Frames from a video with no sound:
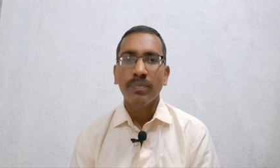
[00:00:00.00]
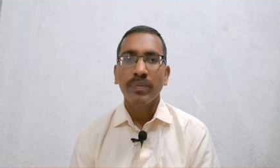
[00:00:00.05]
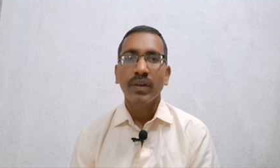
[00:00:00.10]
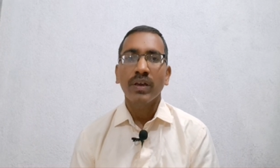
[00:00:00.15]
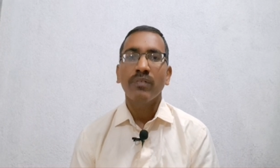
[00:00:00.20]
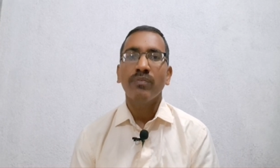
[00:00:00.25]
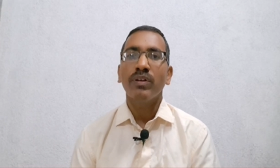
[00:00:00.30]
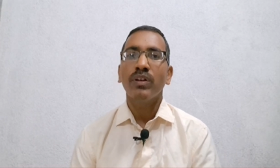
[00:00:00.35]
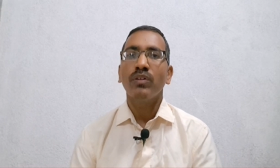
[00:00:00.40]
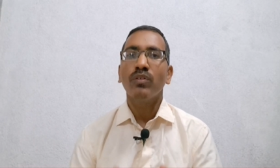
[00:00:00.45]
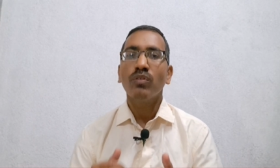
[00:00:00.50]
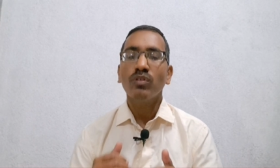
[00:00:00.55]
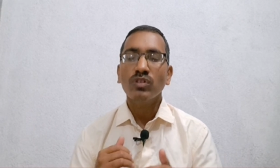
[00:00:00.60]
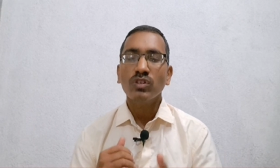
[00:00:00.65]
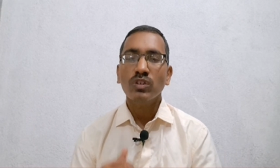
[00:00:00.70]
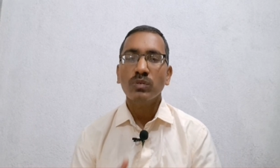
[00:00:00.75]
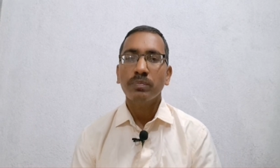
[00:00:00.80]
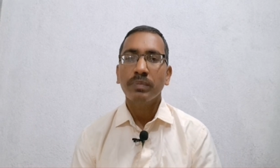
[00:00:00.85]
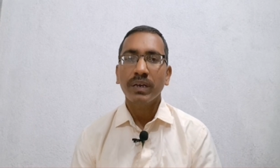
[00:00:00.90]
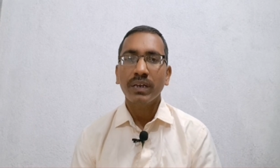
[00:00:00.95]
we don't
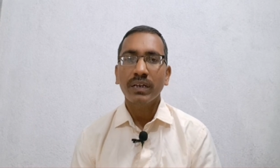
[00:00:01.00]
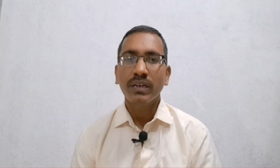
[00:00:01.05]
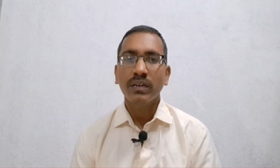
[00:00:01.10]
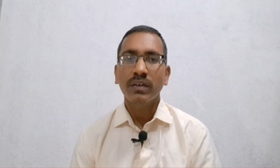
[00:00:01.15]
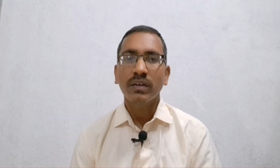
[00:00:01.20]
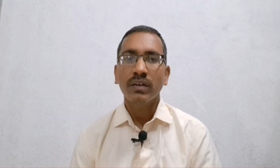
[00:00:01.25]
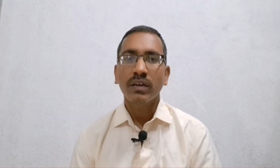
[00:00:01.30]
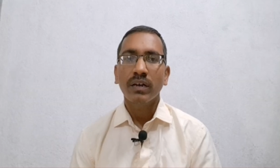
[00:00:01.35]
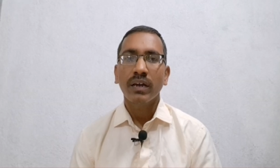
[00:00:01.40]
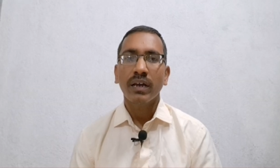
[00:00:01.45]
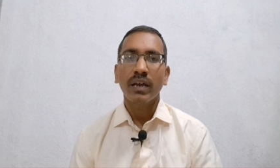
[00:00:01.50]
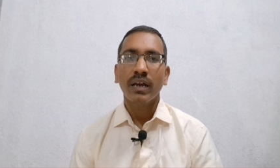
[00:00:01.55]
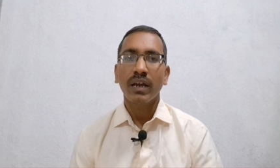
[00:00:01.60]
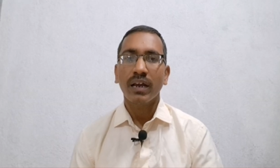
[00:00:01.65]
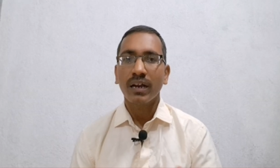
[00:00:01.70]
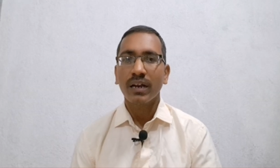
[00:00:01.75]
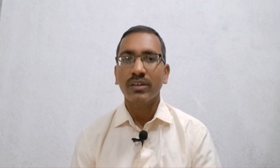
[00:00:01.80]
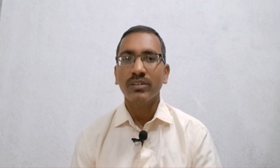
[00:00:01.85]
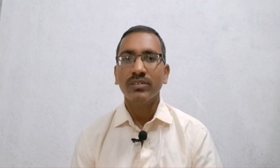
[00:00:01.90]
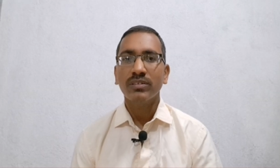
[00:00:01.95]
speak
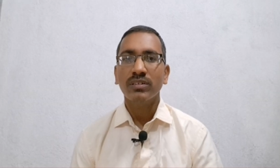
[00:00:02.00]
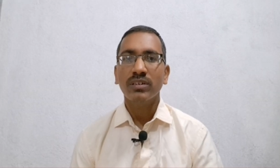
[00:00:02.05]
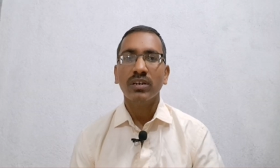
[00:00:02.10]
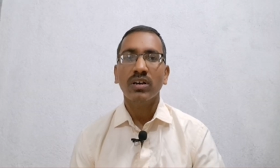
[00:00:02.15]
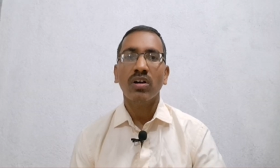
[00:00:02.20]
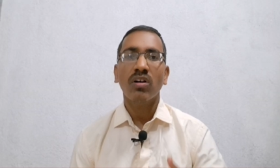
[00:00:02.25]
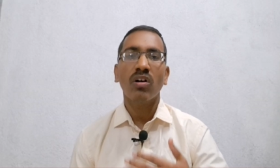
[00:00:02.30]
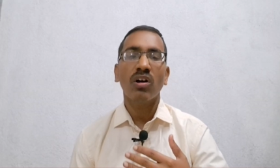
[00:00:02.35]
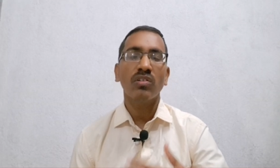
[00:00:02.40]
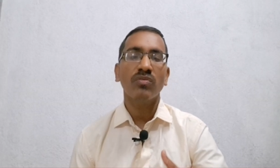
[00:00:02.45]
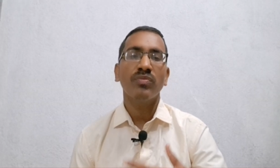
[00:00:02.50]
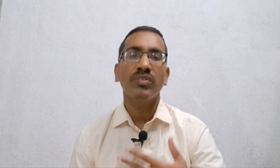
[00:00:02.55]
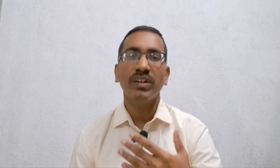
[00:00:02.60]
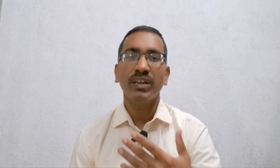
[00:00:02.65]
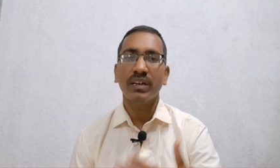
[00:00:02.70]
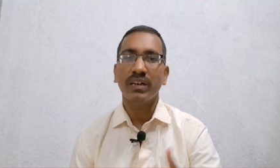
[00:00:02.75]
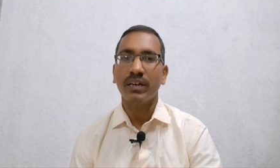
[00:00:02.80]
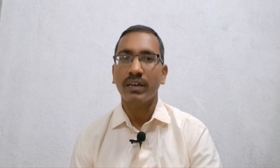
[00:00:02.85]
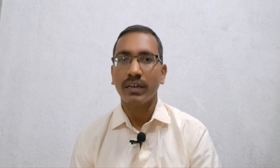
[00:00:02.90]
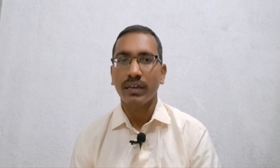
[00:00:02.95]
English
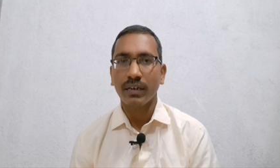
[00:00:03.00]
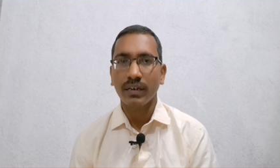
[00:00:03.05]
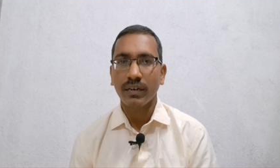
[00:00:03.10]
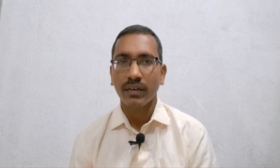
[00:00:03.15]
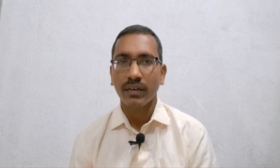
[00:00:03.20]
confidently.